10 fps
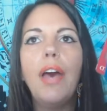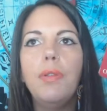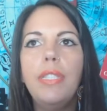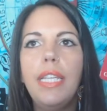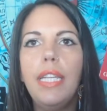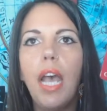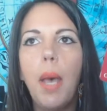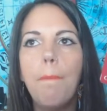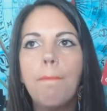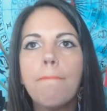how did,
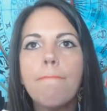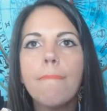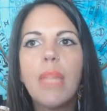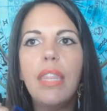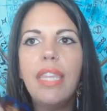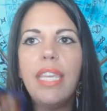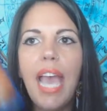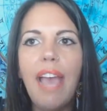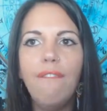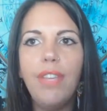um, the
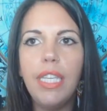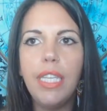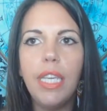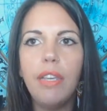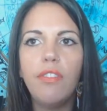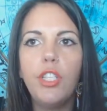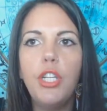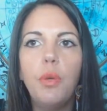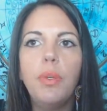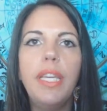and be you
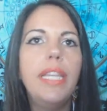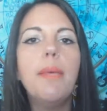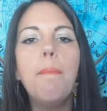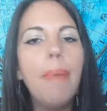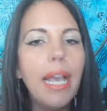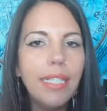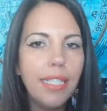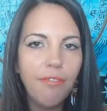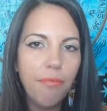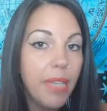know get the best
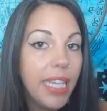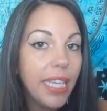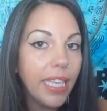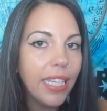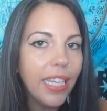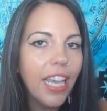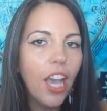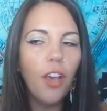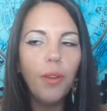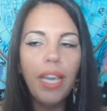of me
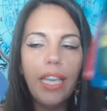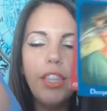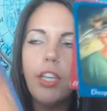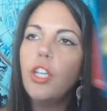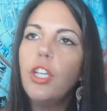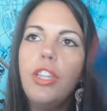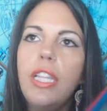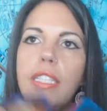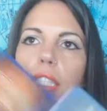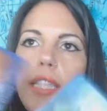okay there could
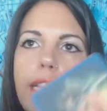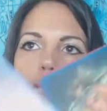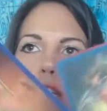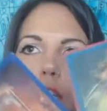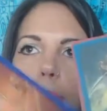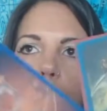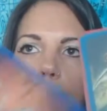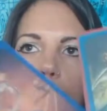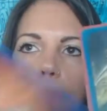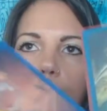this this could
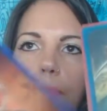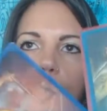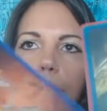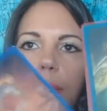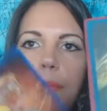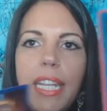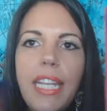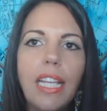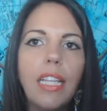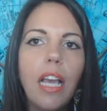be be
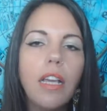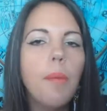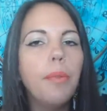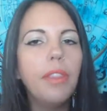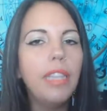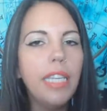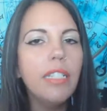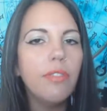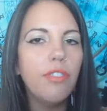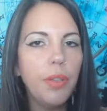meaning a, a couple
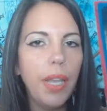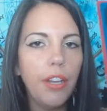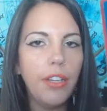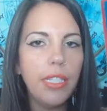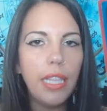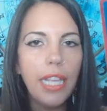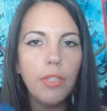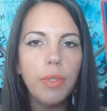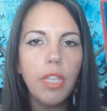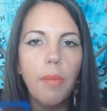things for you aries and
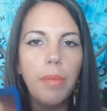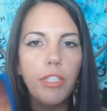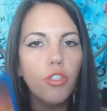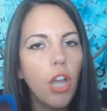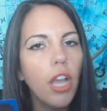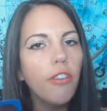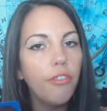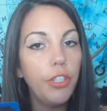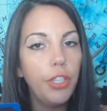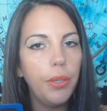that's what's coming strong
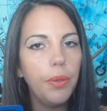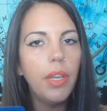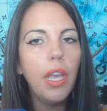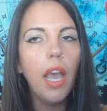for you